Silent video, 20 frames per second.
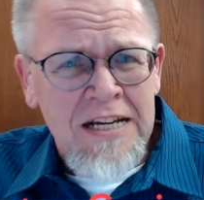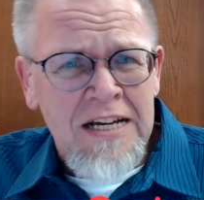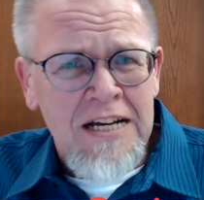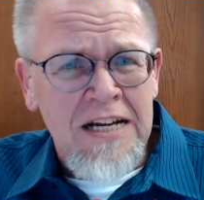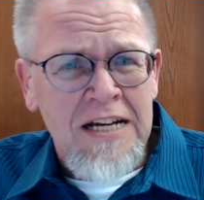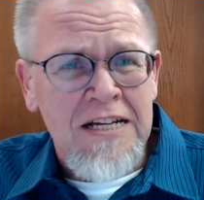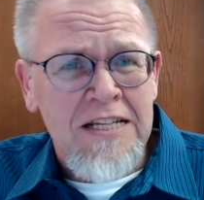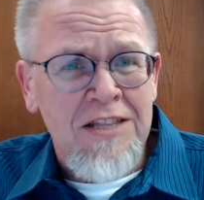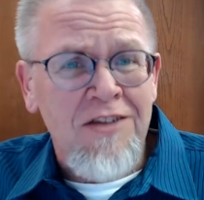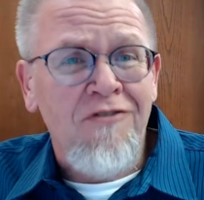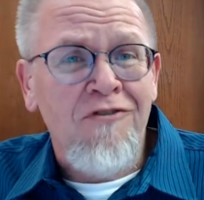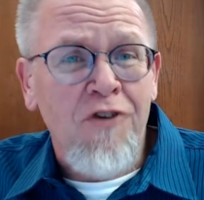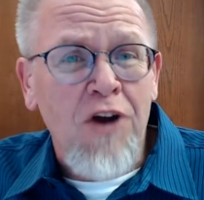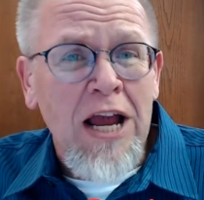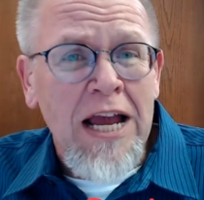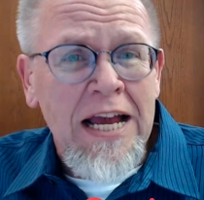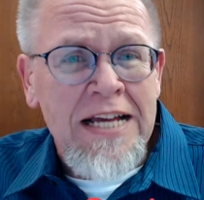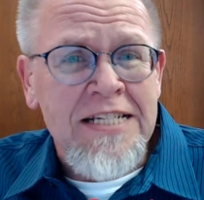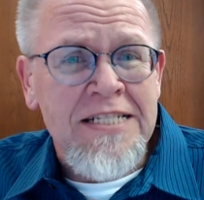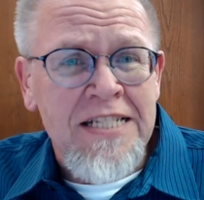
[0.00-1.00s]
Uh, the
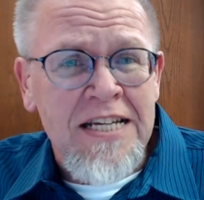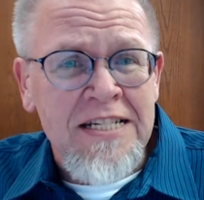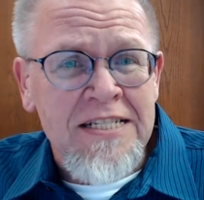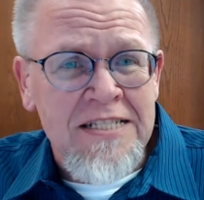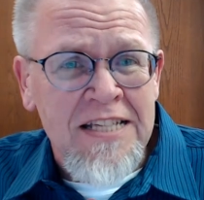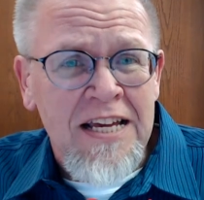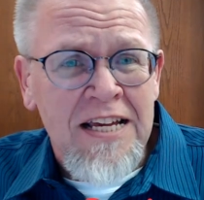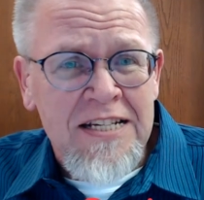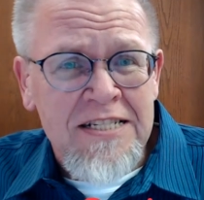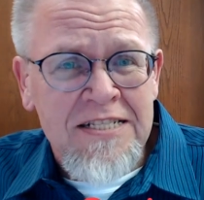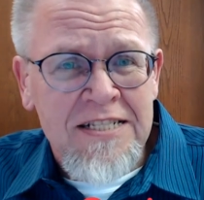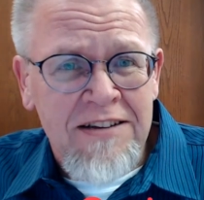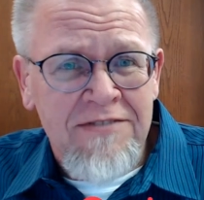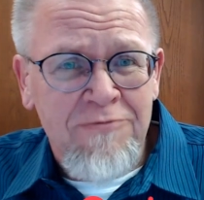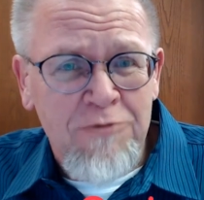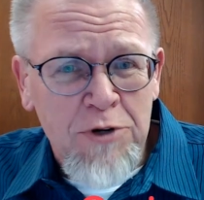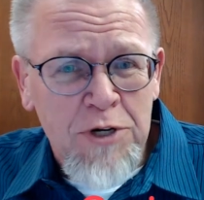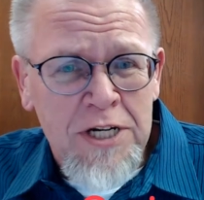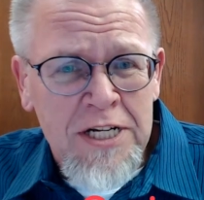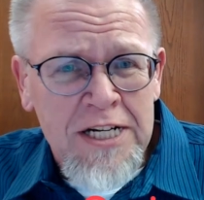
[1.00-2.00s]
phrase is this, if
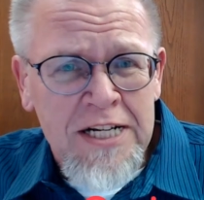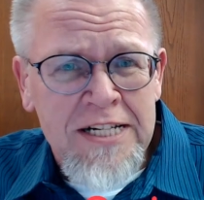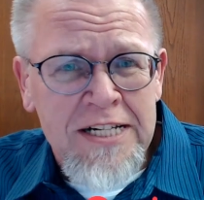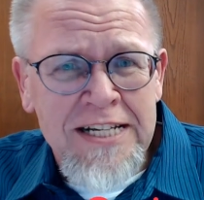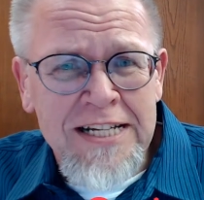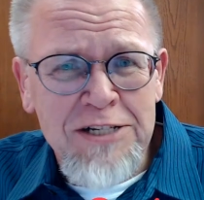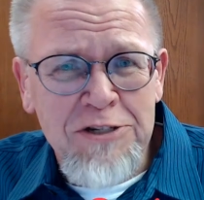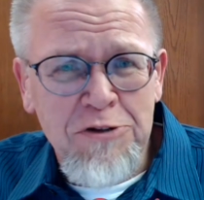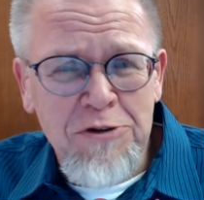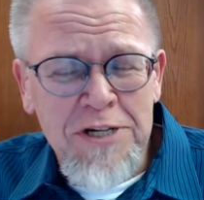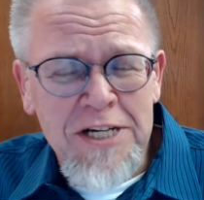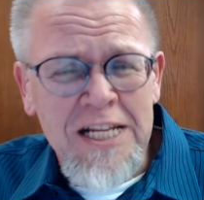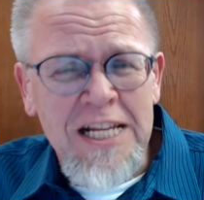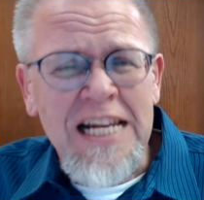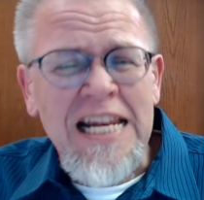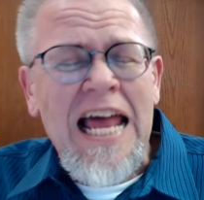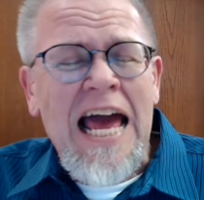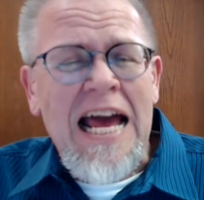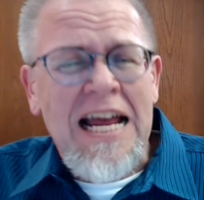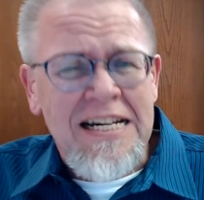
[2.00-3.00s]
we're going to teach you a little
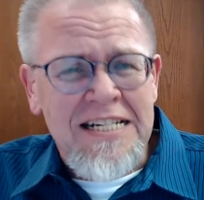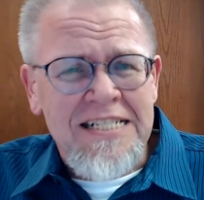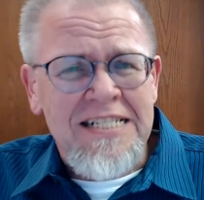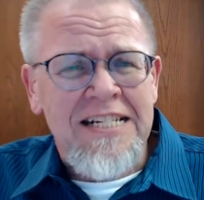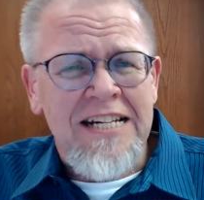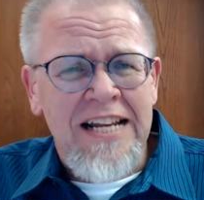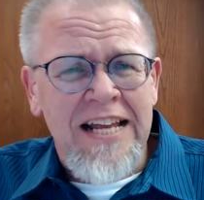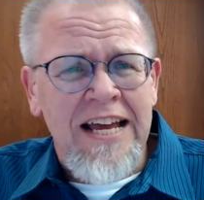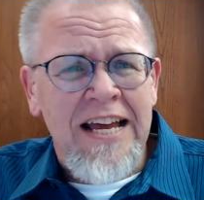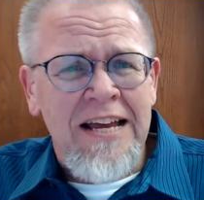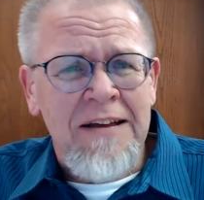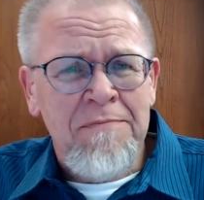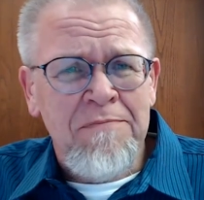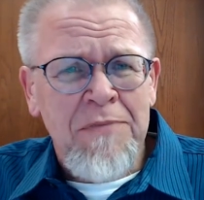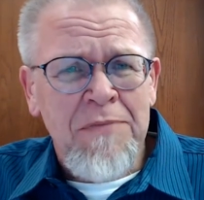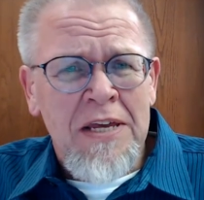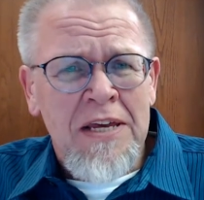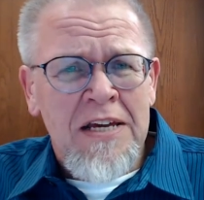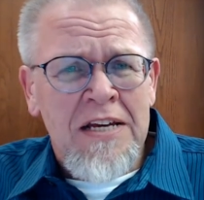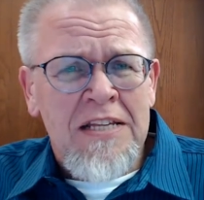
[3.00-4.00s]
Latin today,
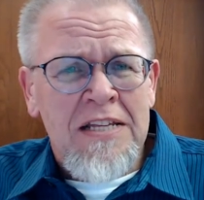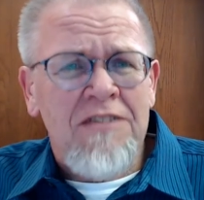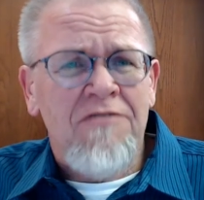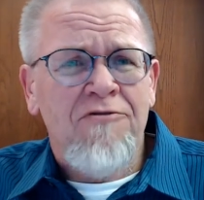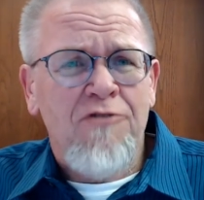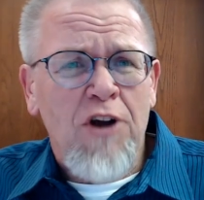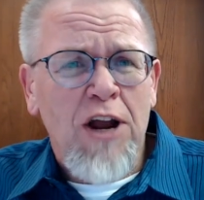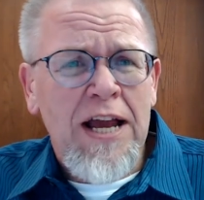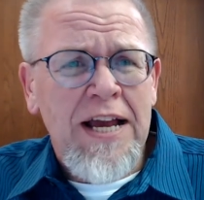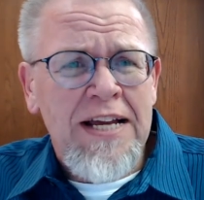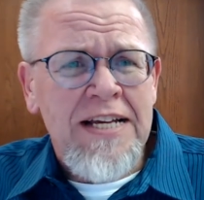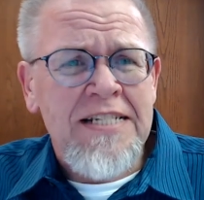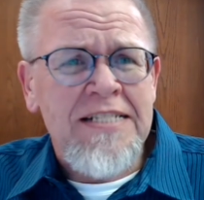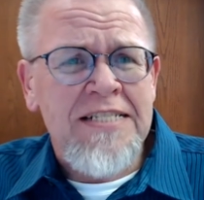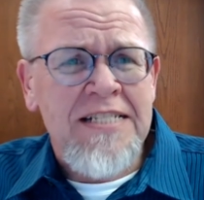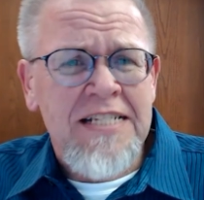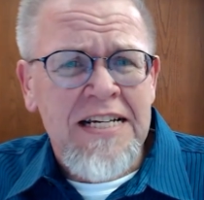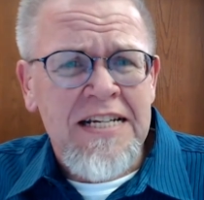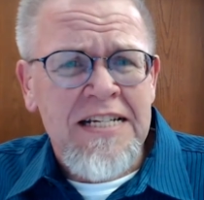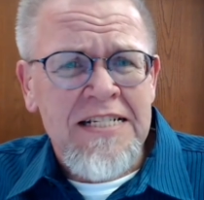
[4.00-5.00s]
the
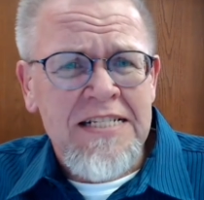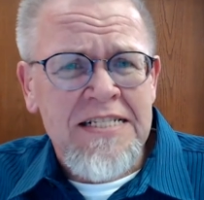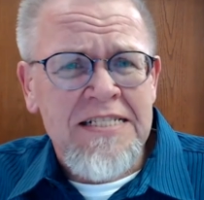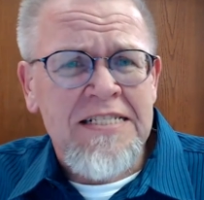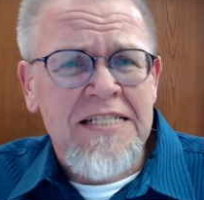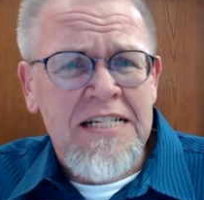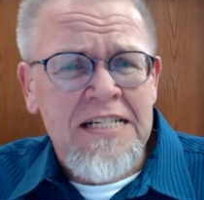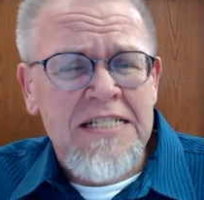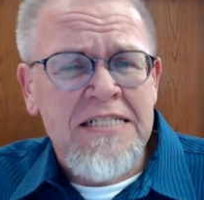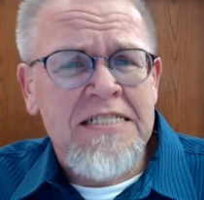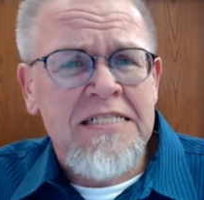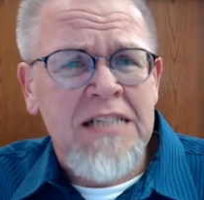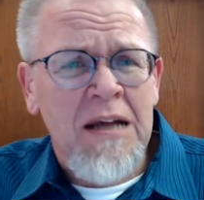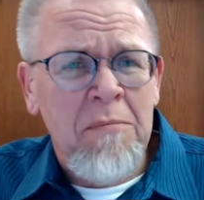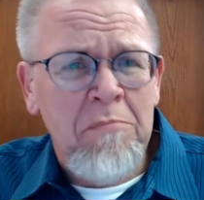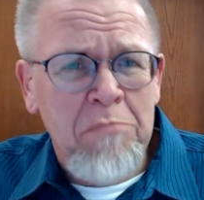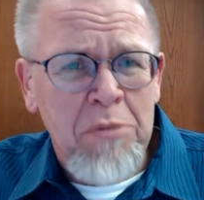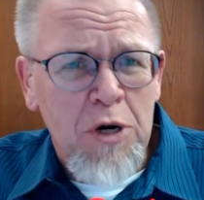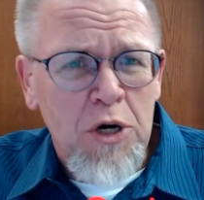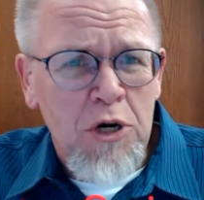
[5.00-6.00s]
phrase is
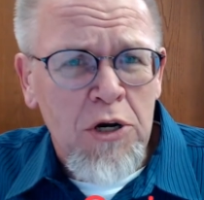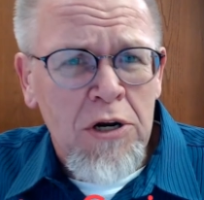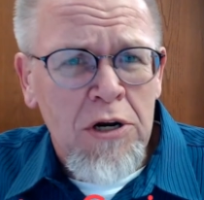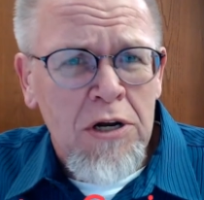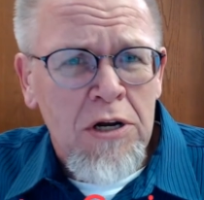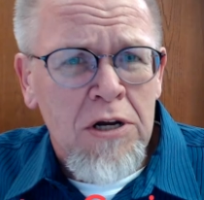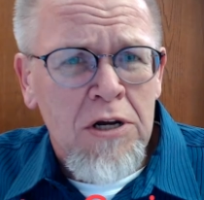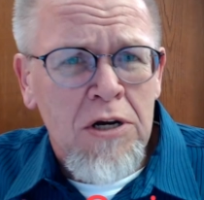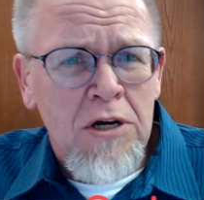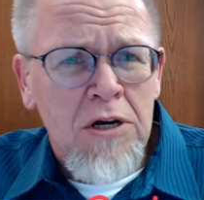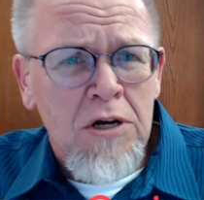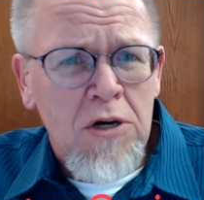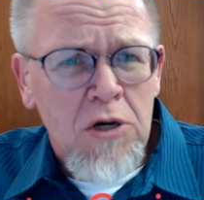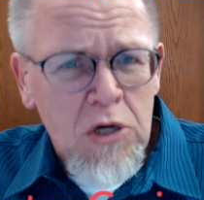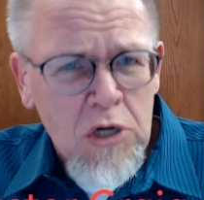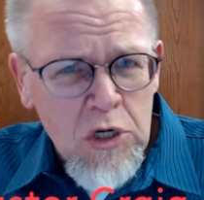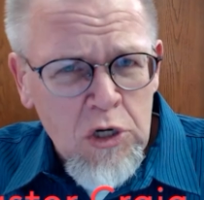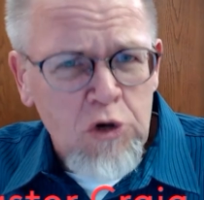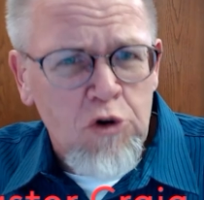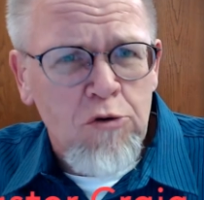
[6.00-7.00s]
semper
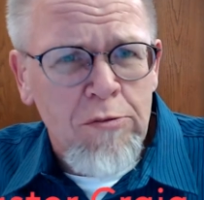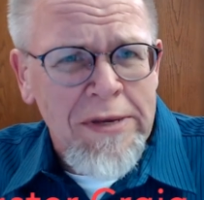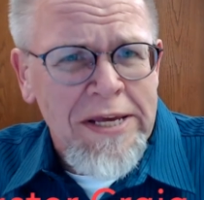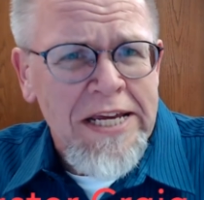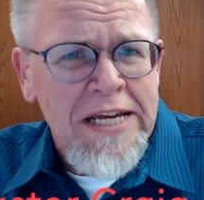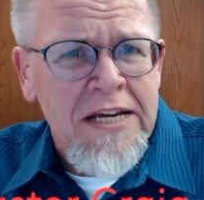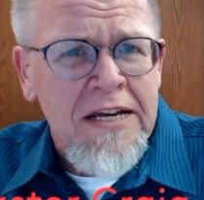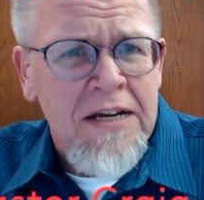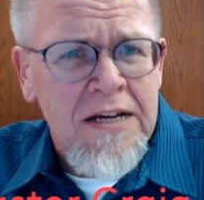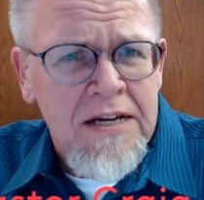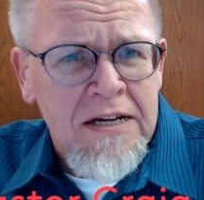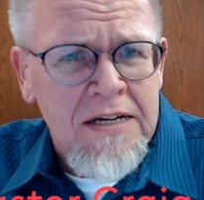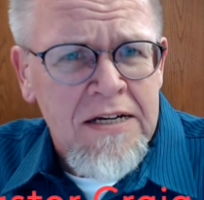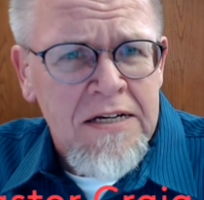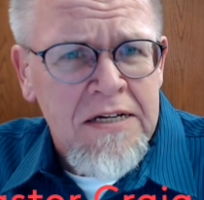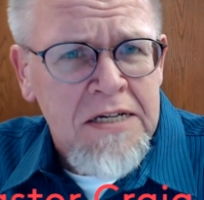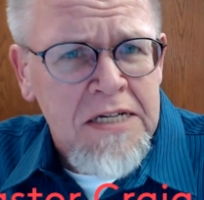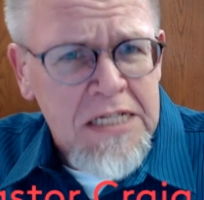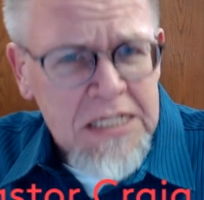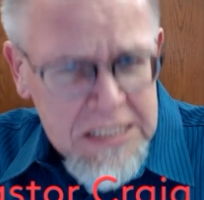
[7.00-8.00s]
ubi
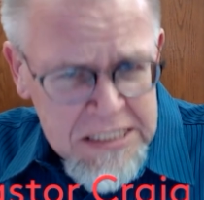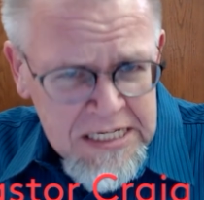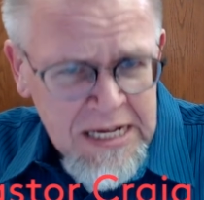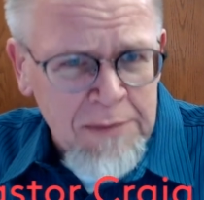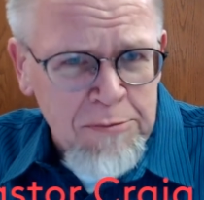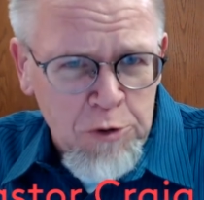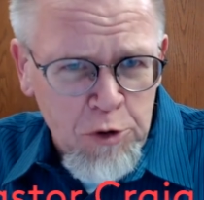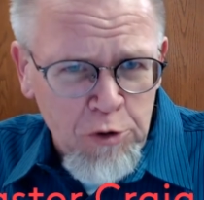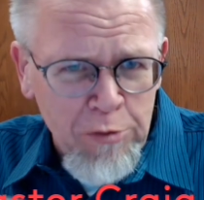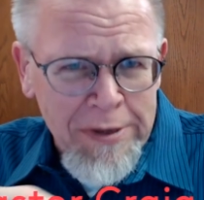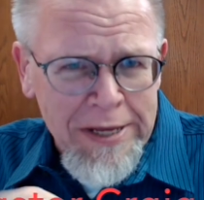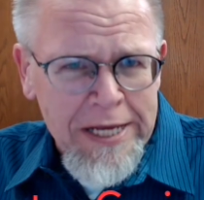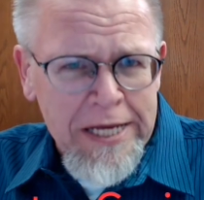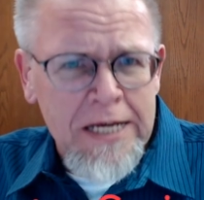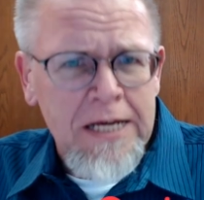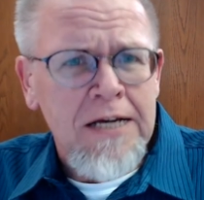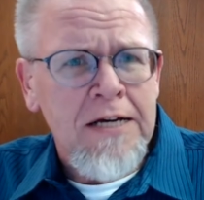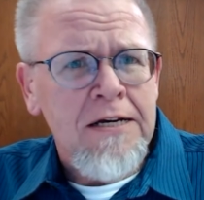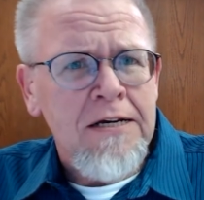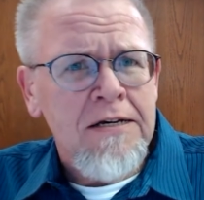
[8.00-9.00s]
sub ubi.